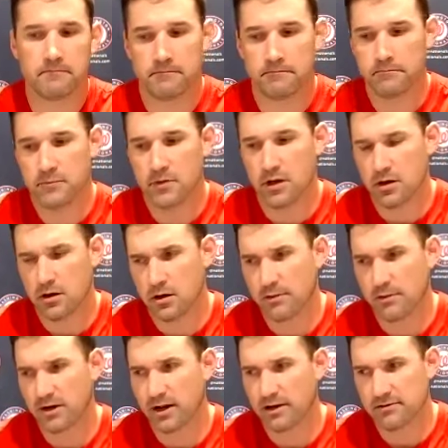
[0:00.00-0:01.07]
No, I
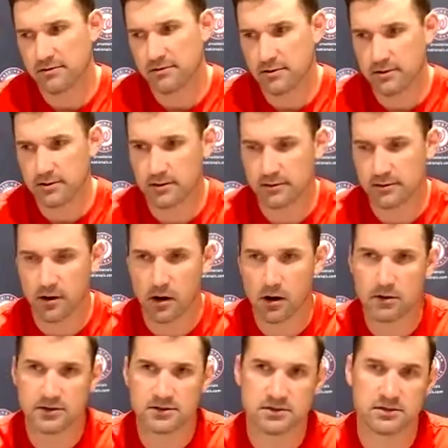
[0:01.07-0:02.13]
mean, I think the
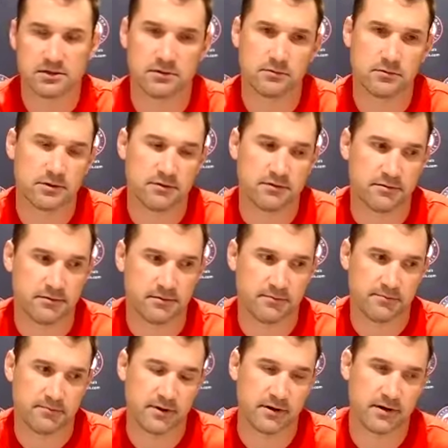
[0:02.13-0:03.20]
hardest thing with
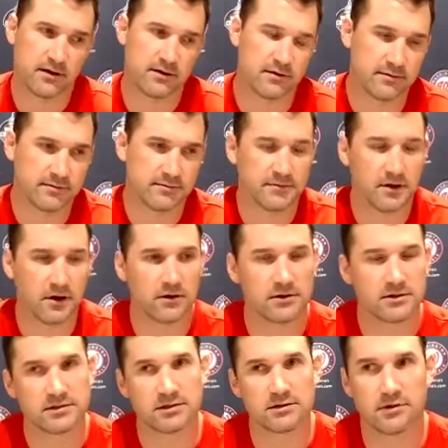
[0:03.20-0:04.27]

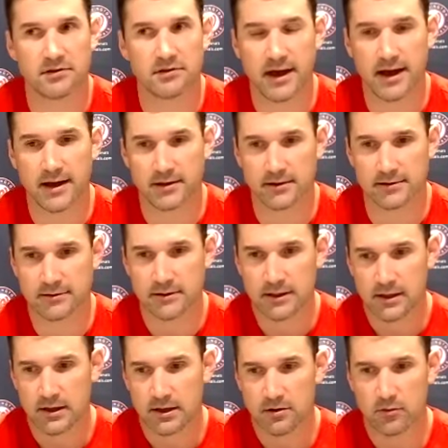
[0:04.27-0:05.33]
that and
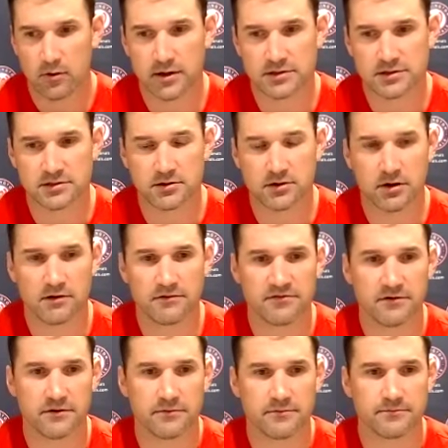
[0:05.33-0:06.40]
why it's so hard
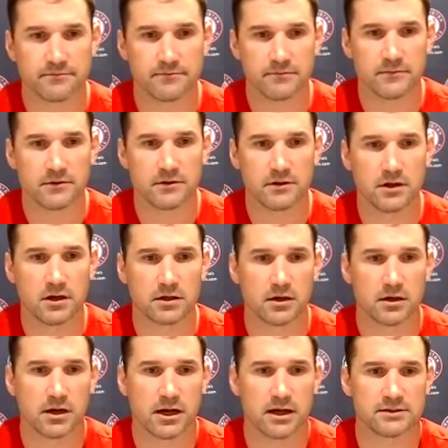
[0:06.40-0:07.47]
for
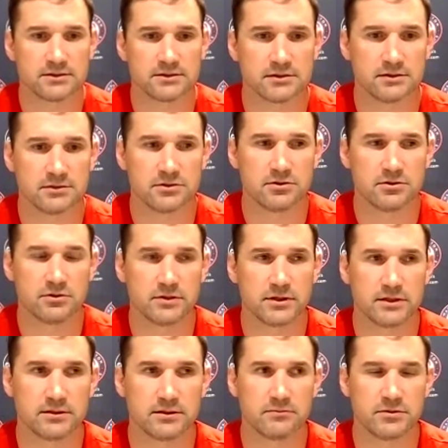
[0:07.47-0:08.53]
younger guys to do
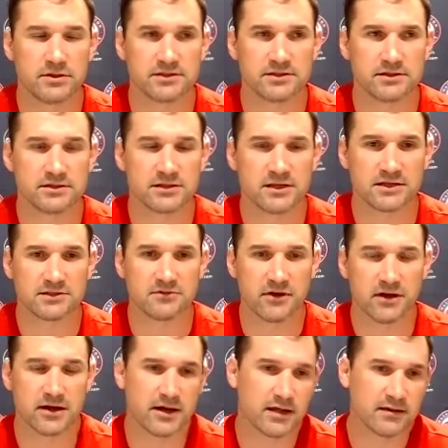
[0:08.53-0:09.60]
it and be successful
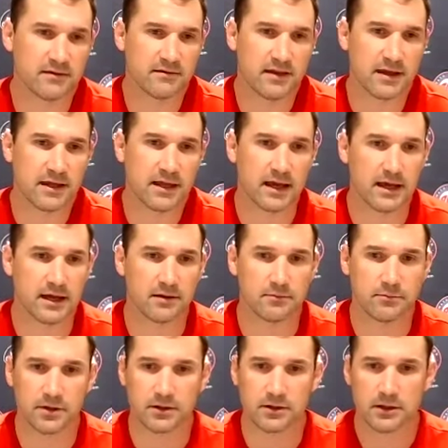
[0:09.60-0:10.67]
at it, not that they can't,
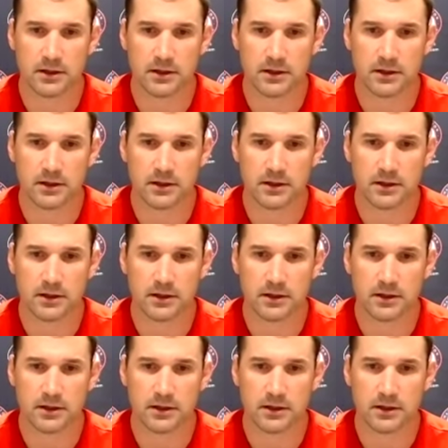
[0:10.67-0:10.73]
but,